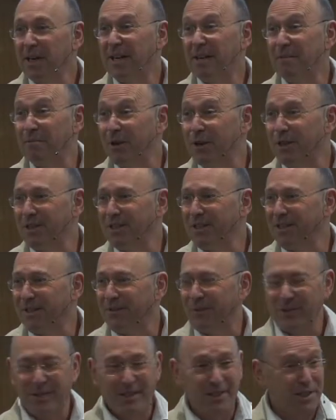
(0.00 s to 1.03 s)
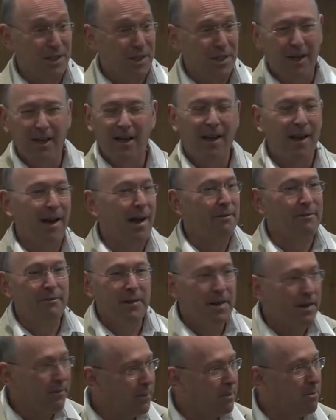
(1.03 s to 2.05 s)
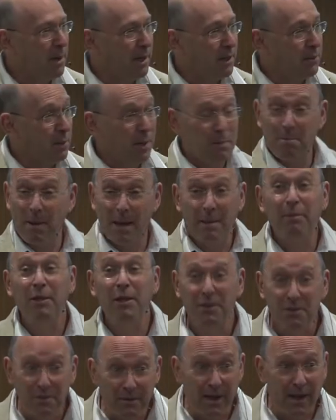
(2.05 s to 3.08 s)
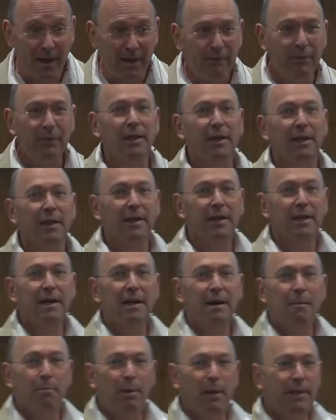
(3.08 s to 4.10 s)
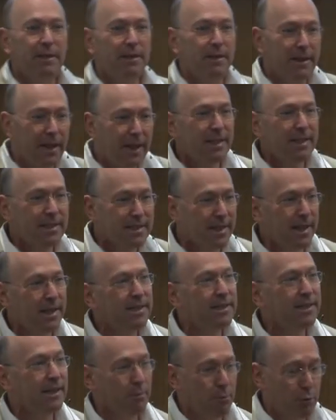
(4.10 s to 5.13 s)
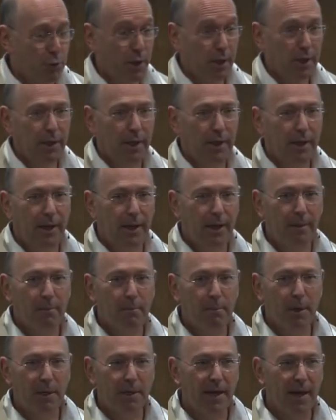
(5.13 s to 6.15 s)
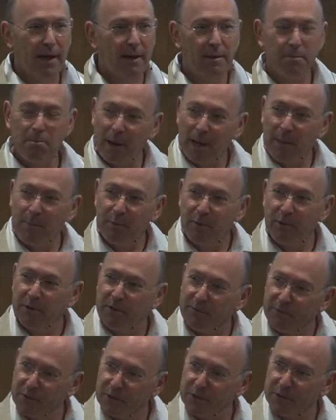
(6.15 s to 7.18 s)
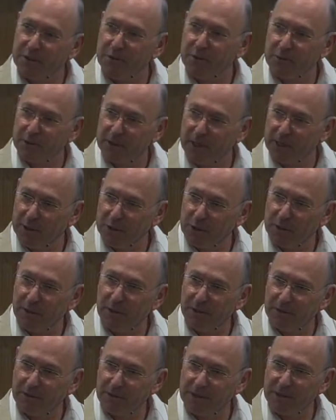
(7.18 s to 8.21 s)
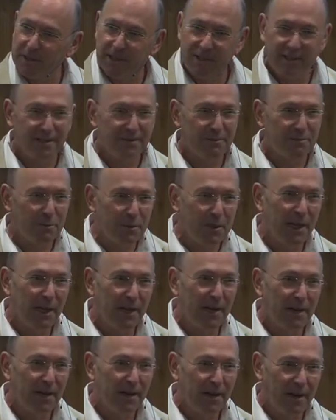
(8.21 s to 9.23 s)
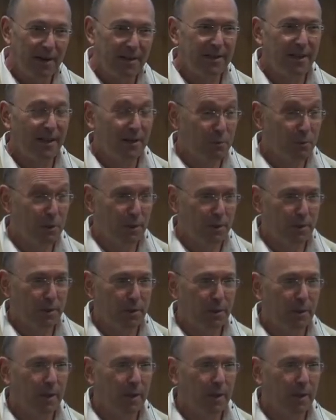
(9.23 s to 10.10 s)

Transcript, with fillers: emergency physician. I've never met one. Maybe you have. But that says something. Um, now, it might be reverse causation. A good scientist would ask that question.